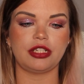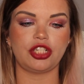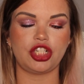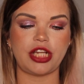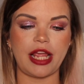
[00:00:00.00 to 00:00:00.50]

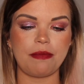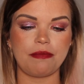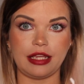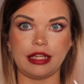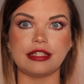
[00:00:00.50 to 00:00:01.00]

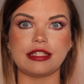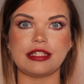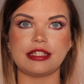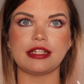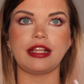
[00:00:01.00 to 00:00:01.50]
shape,
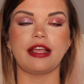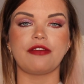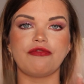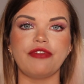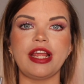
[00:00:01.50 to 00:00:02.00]
it's like
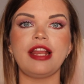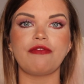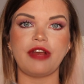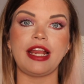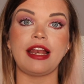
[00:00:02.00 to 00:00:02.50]
really,
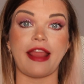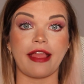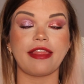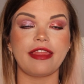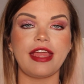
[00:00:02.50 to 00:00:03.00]
really
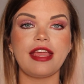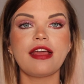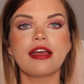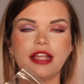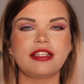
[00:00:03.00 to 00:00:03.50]

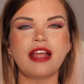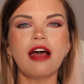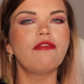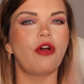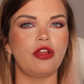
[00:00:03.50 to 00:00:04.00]
lengthening. It's
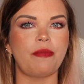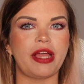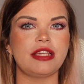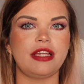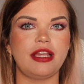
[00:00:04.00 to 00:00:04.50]
not
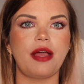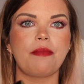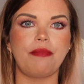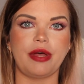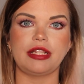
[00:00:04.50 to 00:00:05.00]
volumizing,
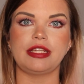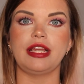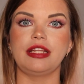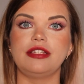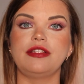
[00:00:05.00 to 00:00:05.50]
but
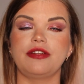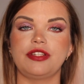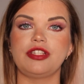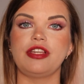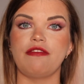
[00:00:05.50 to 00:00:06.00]
it
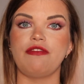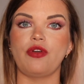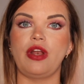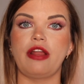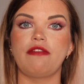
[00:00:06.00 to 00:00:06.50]
does give
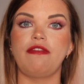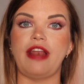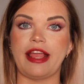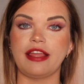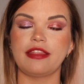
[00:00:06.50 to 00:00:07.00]
you a lot of
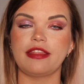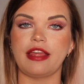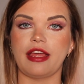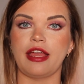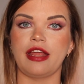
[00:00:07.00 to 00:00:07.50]
length.
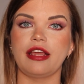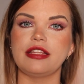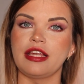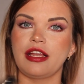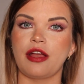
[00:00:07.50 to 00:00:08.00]
And I
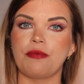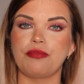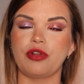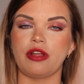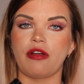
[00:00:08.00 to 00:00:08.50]
think I'm
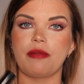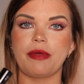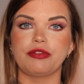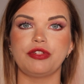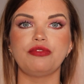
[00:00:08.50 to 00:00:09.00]
putting on
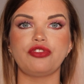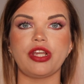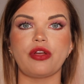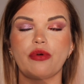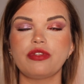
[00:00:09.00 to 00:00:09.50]
about
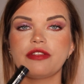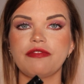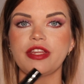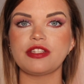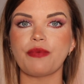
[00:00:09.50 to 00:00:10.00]
2-3 coats
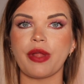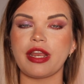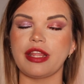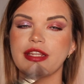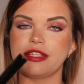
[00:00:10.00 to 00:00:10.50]
of this
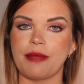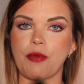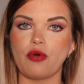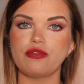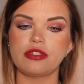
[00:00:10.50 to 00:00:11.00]
one in the
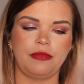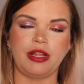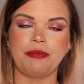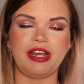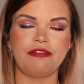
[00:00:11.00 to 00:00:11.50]
demos. But
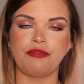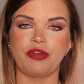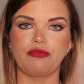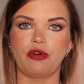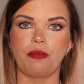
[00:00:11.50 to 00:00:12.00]
I mean, if you
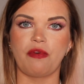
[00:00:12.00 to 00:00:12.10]
want